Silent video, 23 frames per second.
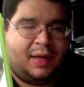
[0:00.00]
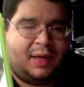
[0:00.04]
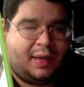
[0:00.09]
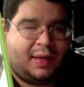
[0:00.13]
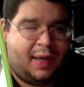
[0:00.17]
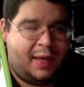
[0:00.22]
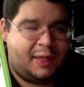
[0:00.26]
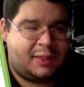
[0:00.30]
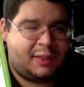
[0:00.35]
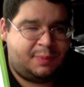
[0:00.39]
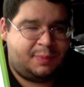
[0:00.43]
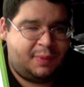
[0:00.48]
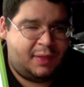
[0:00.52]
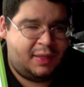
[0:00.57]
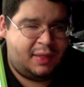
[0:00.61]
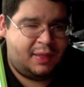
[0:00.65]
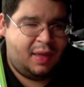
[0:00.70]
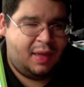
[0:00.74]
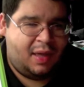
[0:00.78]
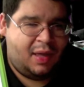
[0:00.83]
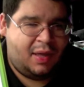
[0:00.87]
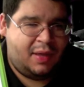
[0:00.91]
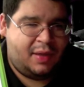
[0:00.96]
XP,
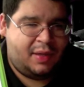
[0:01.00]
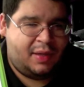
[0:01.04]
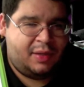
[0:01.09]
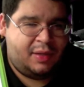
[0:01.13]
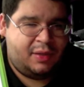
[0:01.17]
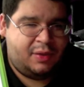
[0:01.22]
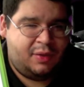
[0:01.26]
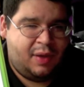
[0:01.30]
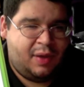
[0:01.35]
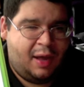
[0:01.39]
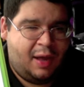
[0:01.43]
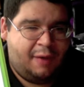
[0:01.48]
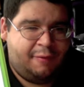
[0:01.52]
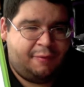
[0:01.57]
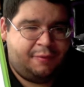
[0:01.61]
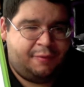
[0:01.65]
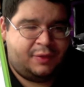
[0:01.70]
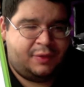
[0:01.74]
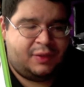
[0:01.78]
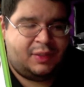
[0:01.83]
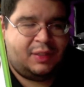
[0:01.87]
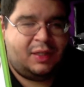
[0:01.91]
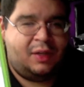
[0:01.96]
you have
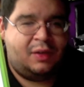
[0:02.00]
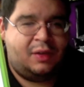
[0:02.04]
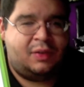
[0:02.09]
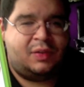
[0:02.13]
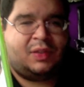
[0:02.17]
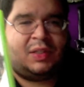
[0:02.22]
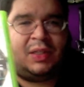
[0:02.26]
skills.